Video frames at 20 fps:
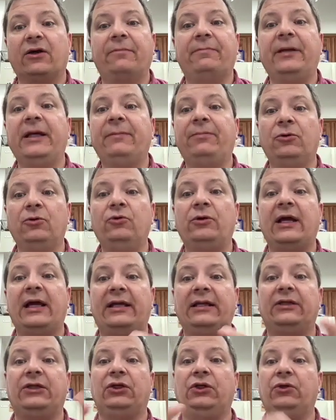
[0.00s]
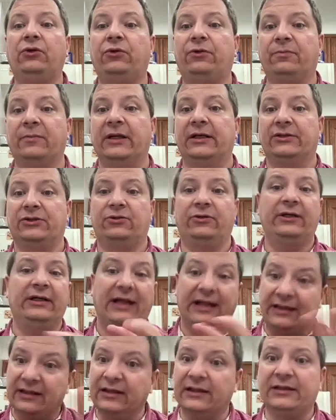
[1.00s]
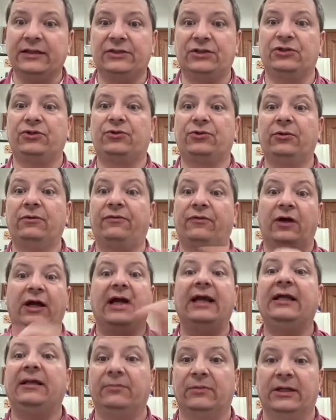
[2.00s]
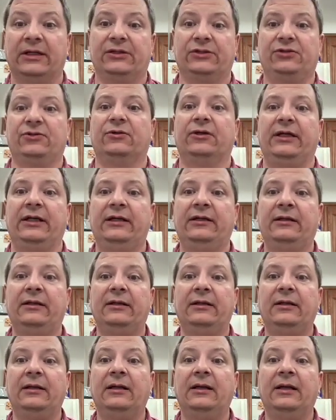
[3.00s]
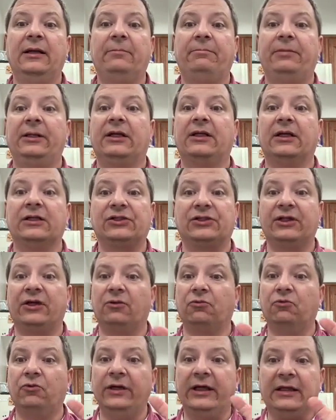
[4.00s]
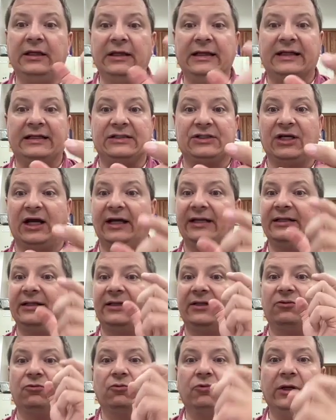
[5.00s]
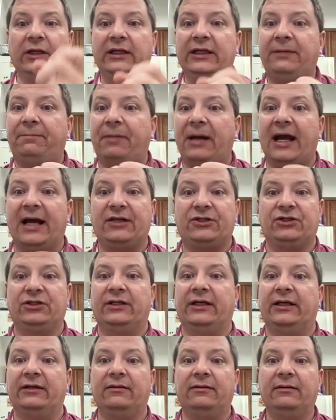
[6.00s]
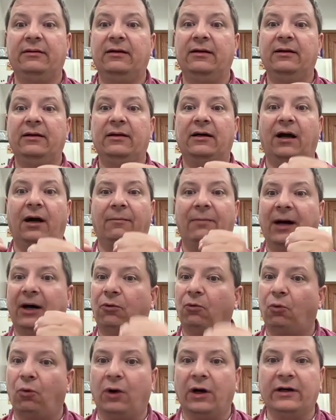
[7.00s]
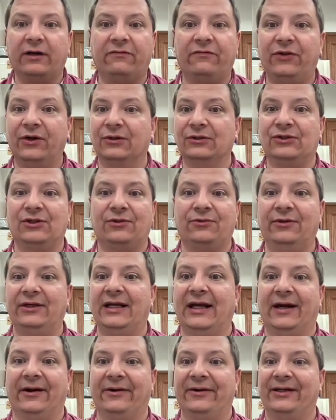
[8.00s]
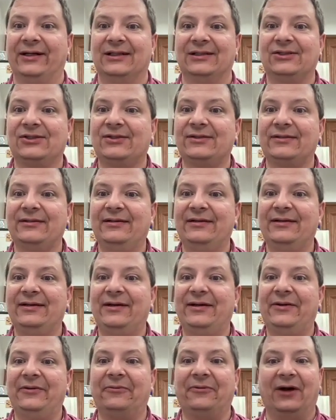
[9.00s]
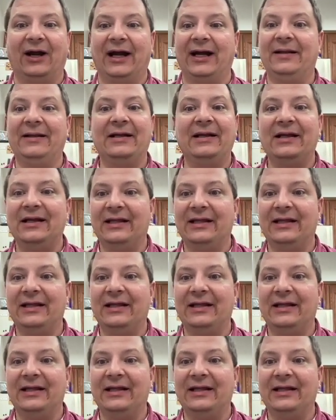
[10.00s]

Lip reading: are people who get into youth ministry, and I think this is true for any ministry, because they're really excited and really passionate about one of those three areas, right?